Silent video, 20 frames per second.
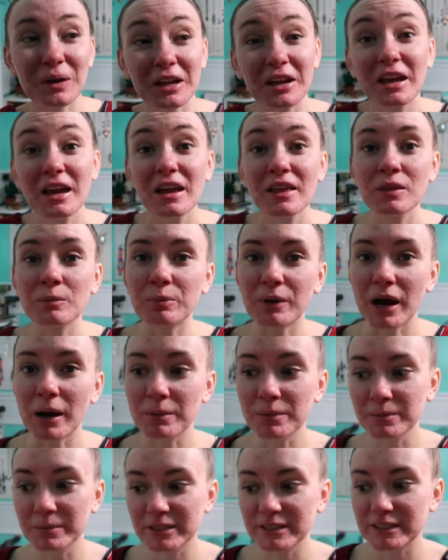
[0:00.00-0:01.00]
But the
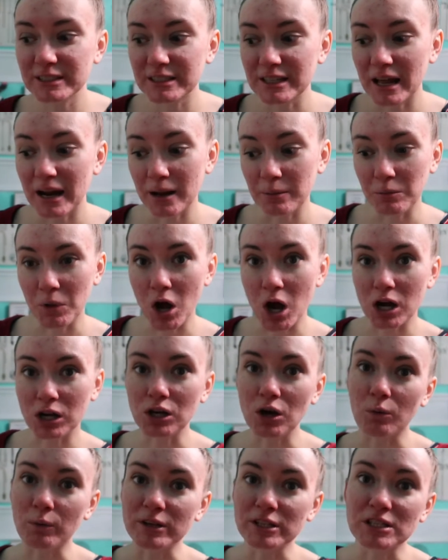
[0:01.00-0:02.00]
problem is that I'm
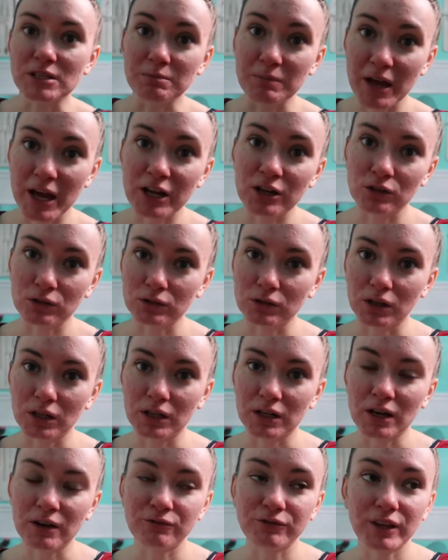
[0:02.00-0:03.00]
not going to bed
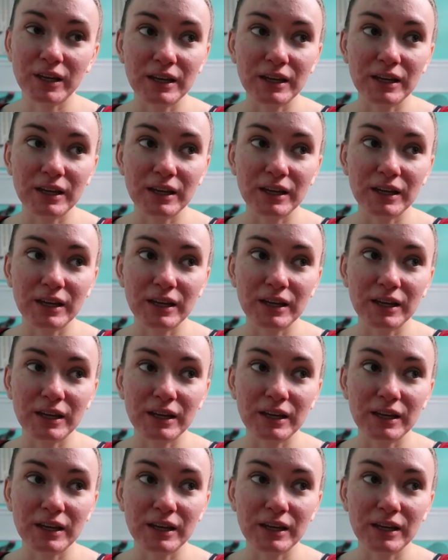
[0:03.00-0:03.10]
early enough.